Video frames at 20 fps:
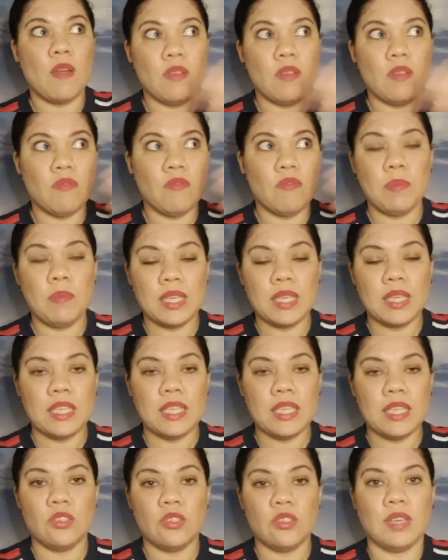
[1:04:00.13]
rapidly
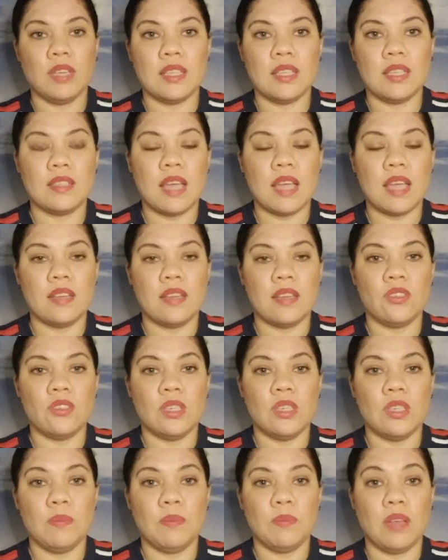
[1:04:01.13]
during this energy
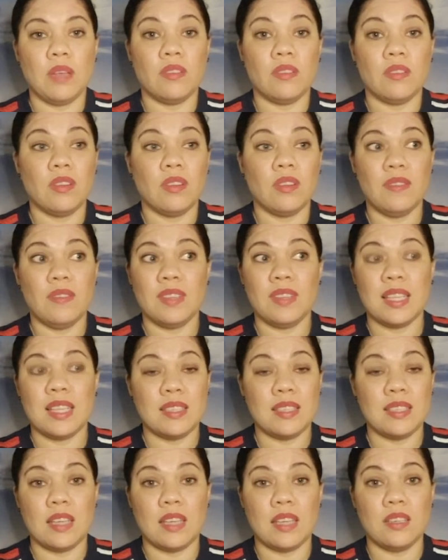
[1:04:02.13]
period. Not even this
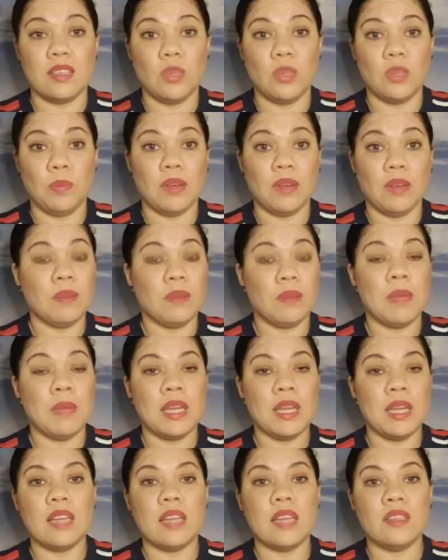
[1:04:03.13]
energy period,
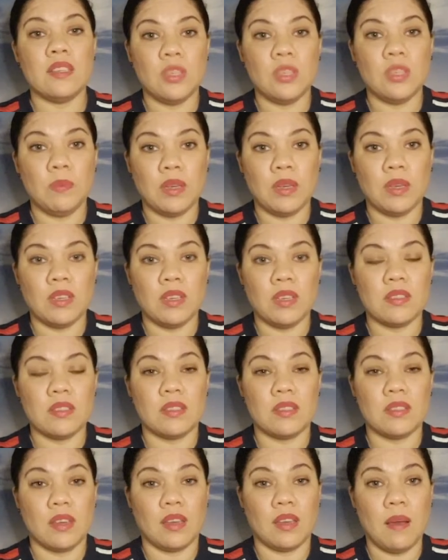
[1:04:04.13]
many energy periods
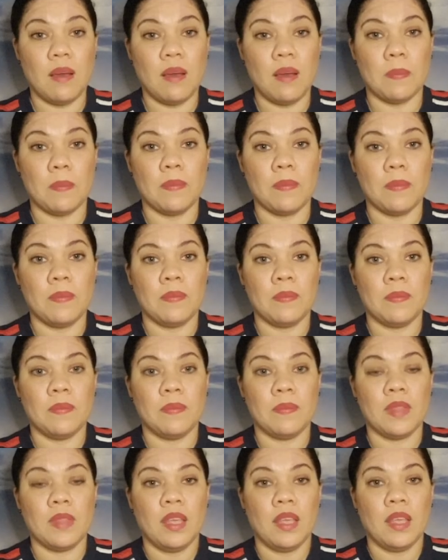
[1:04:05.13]
to come.
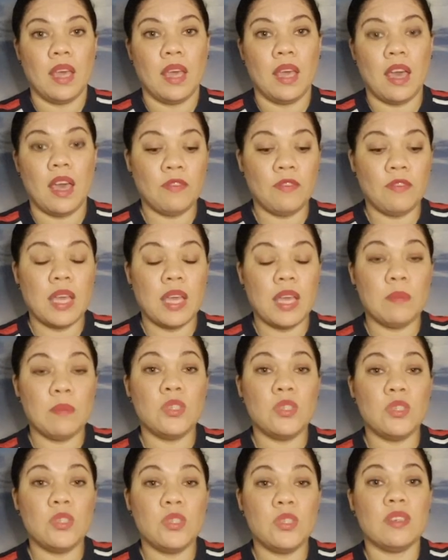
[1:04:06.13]
And for him
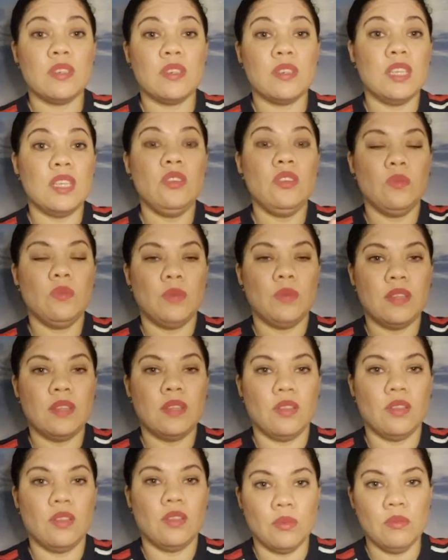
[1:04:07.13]
to continue
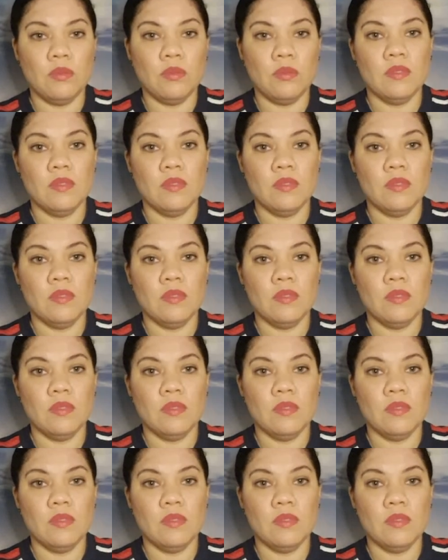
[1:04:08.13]
with you,